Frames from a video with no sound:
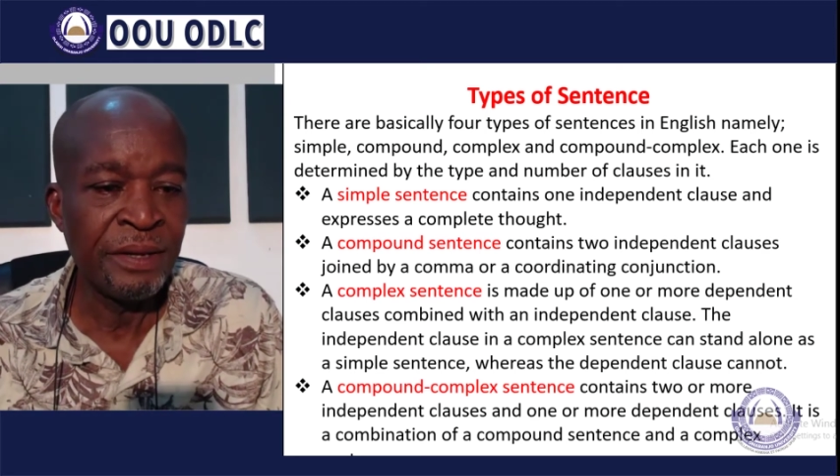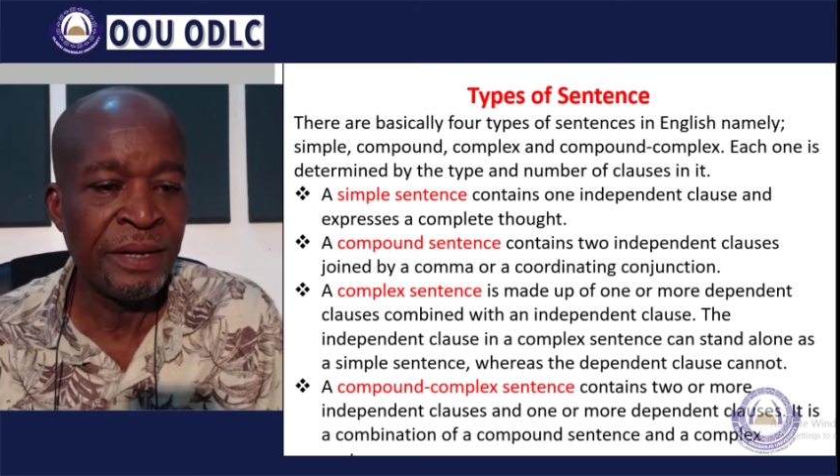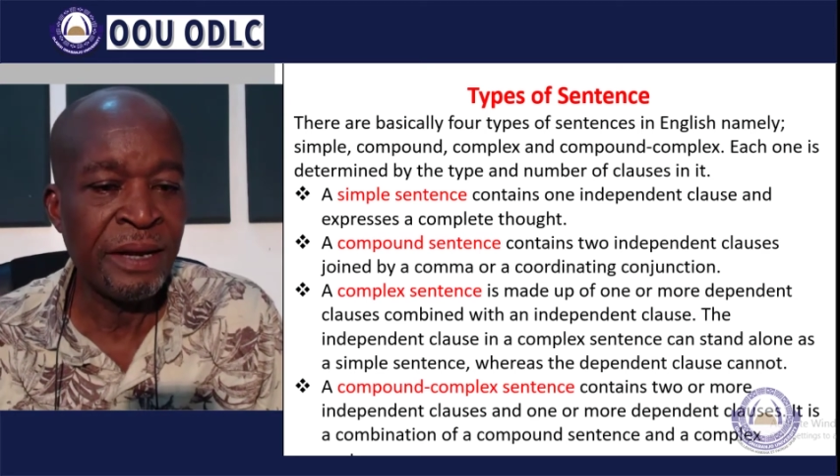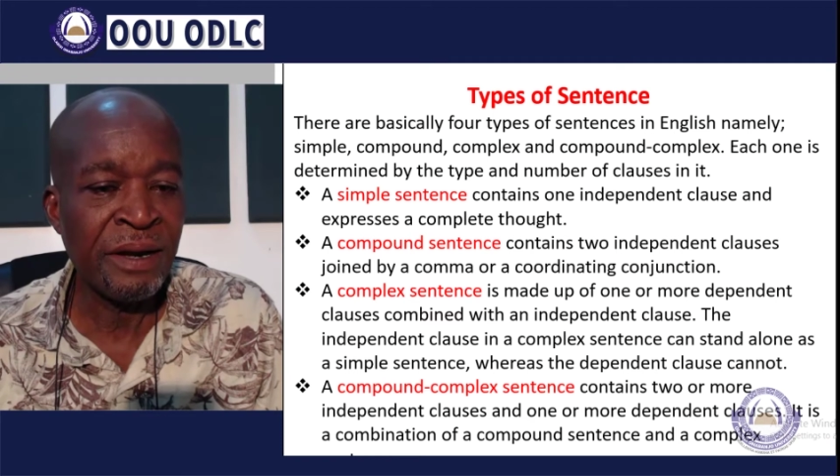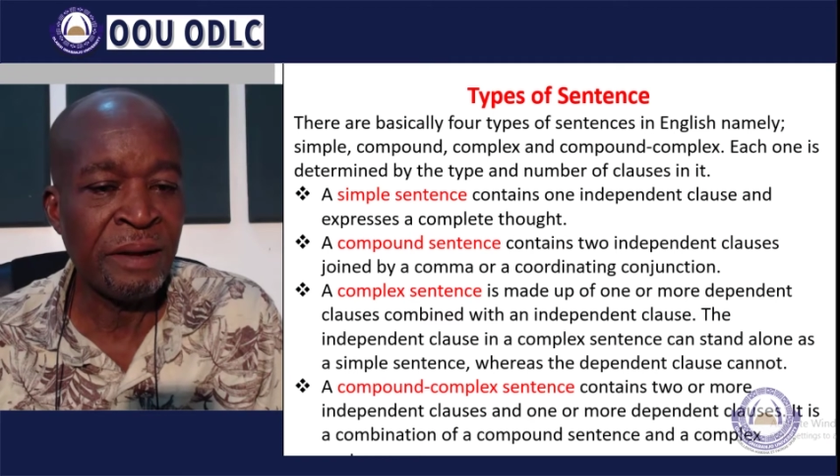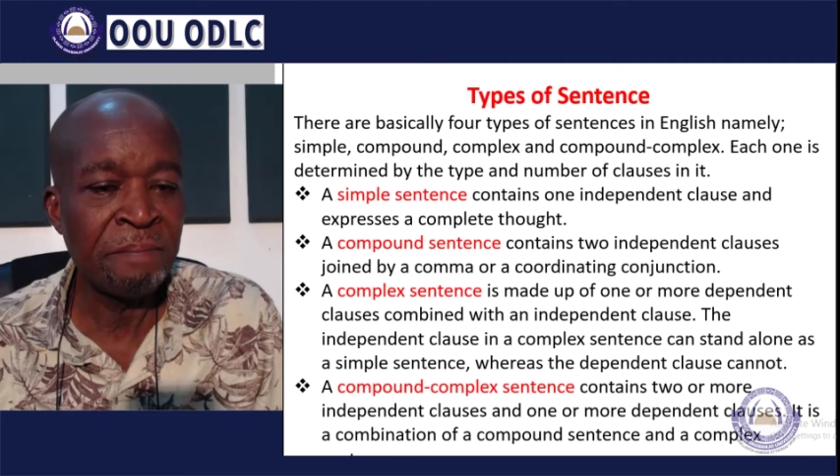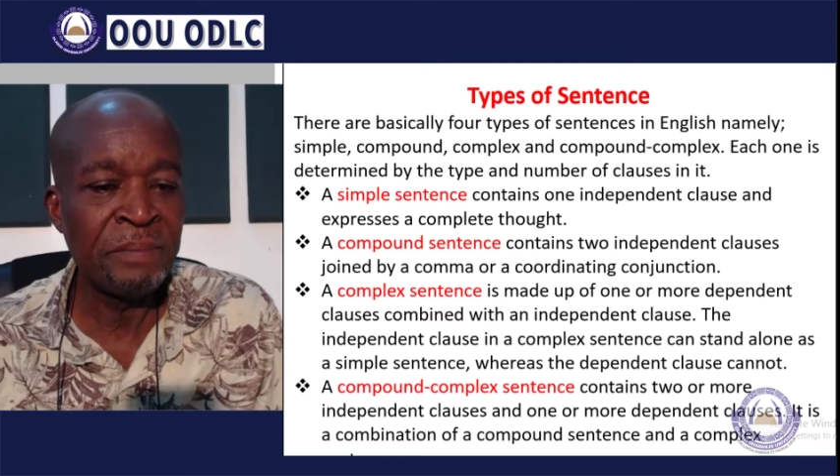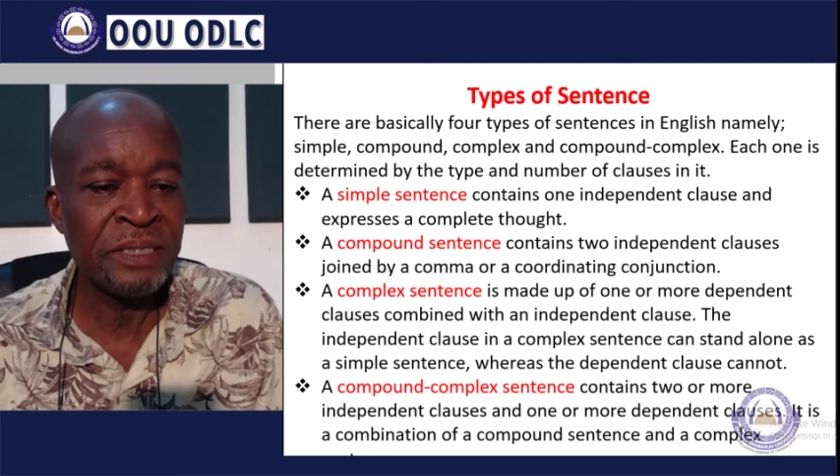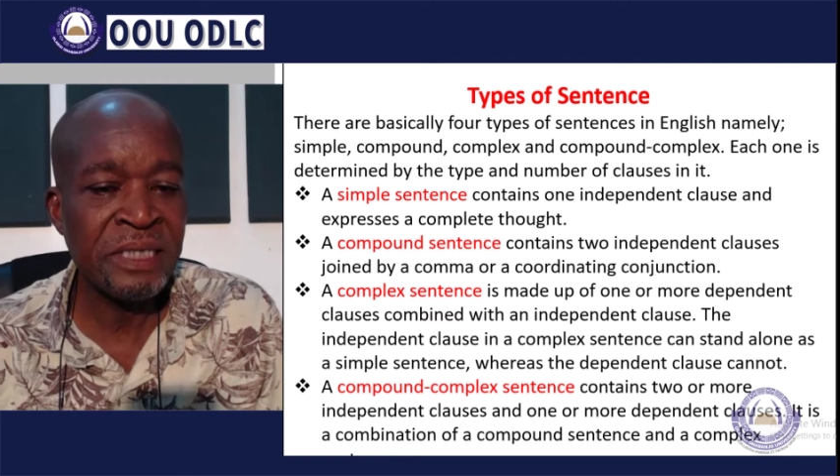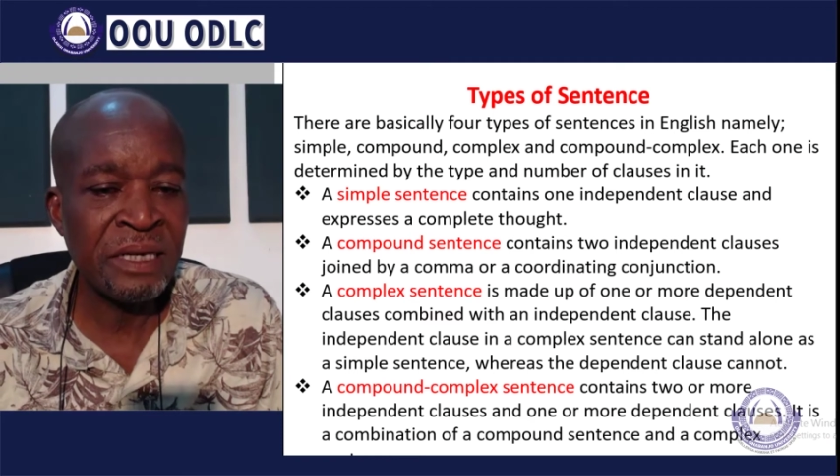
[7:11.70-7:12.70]
There are
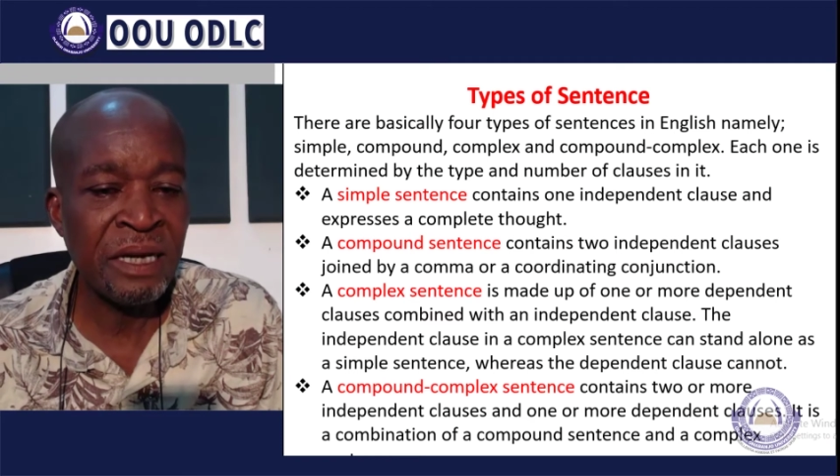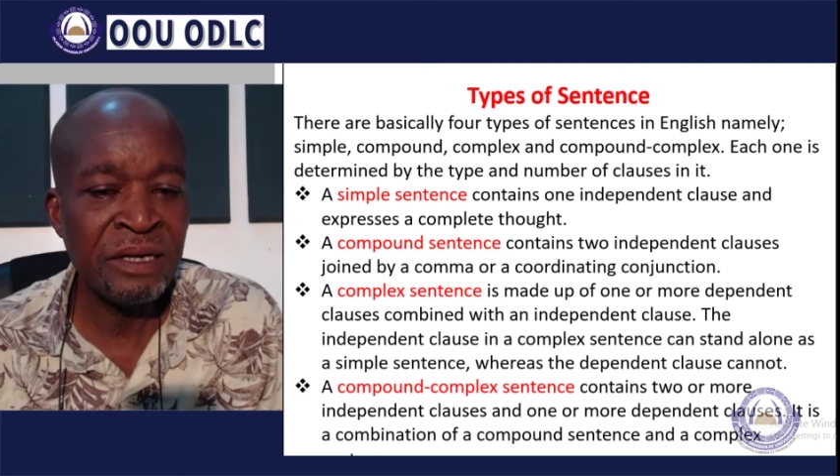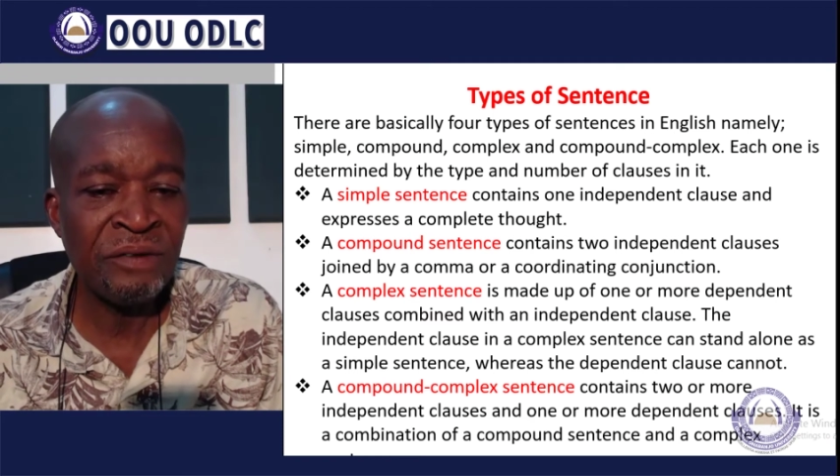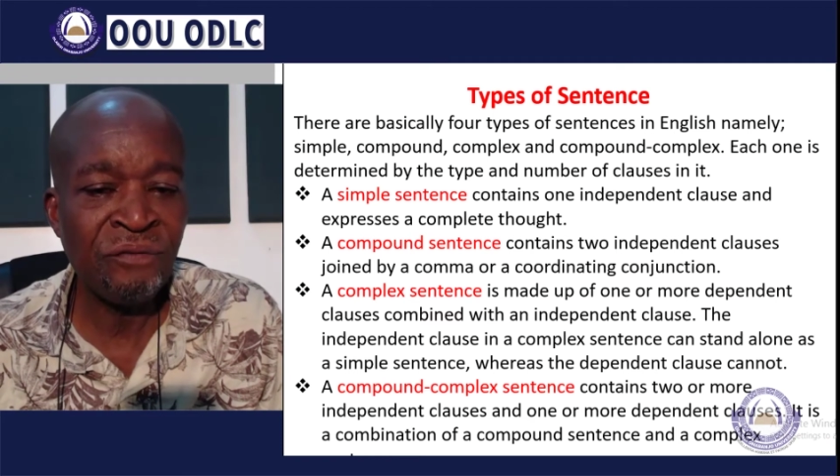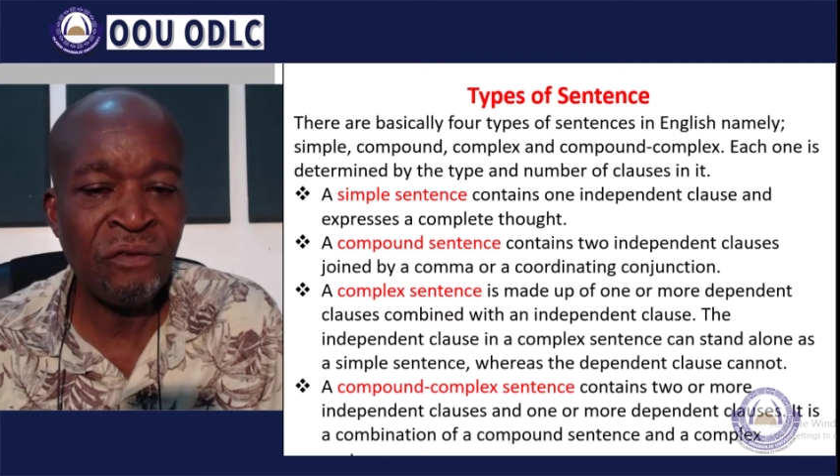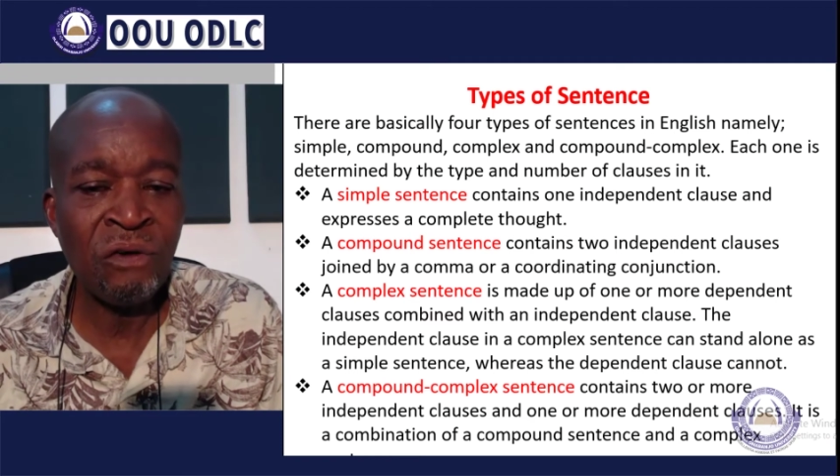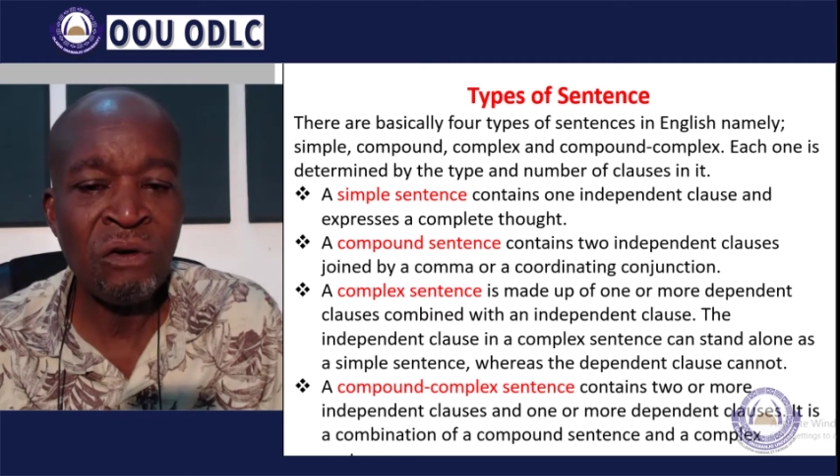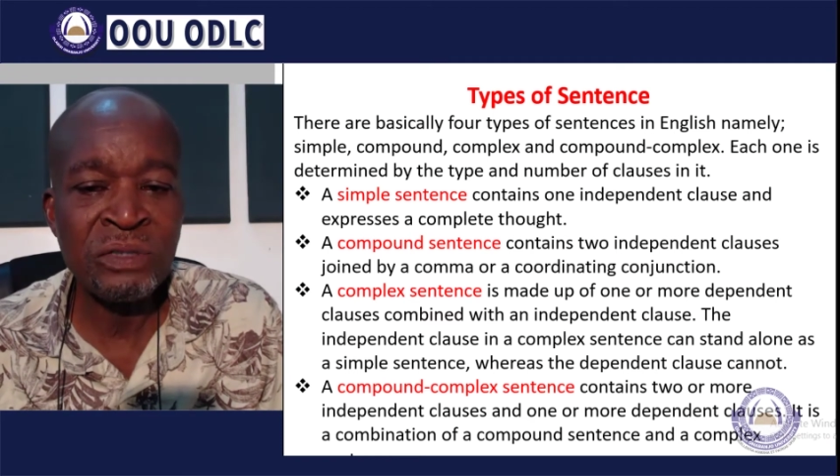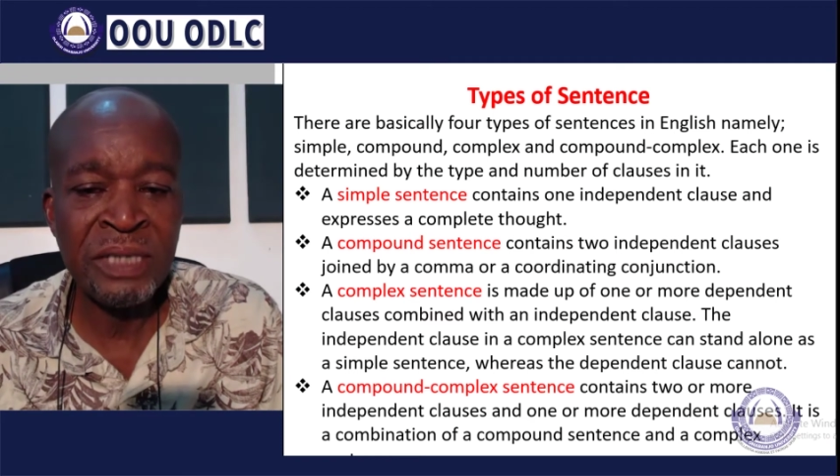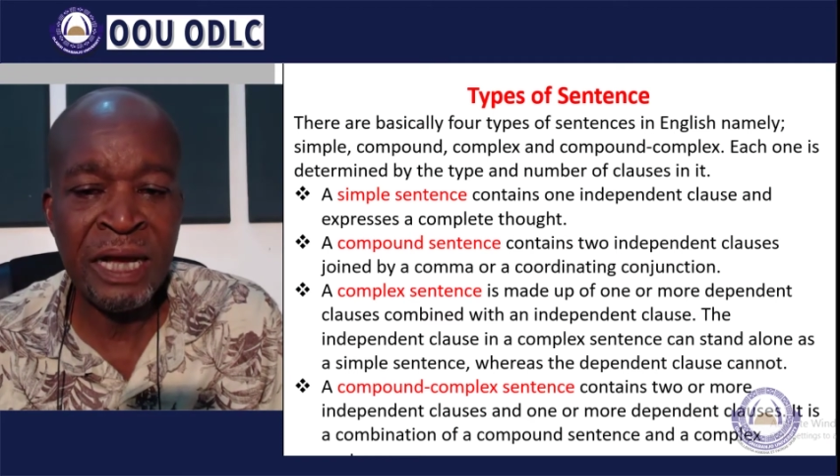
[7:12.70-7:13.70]
basically
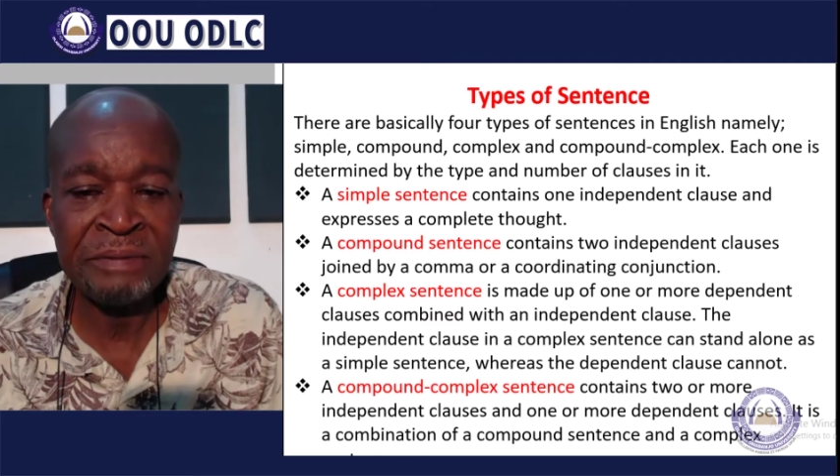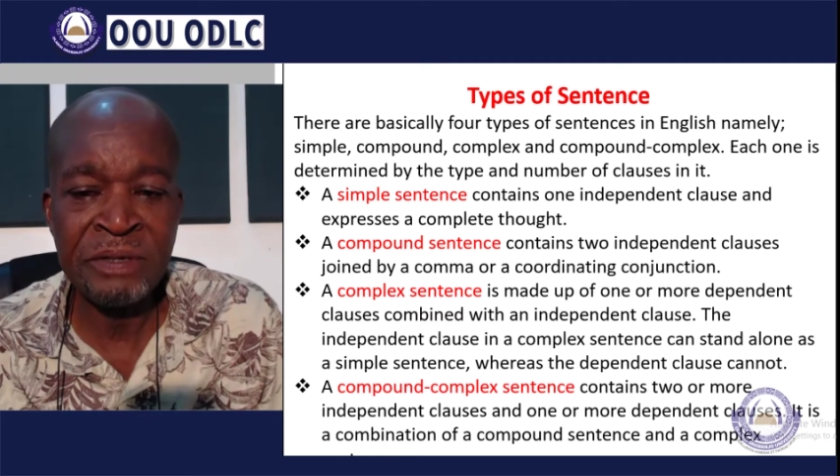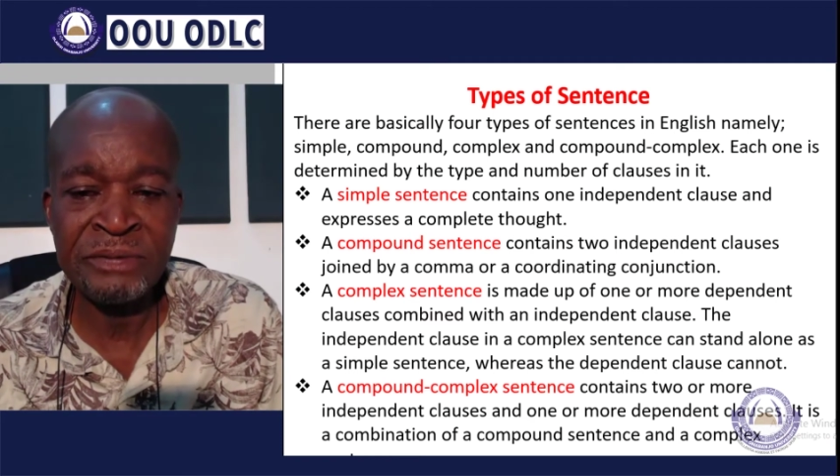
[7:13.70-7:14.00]
4 types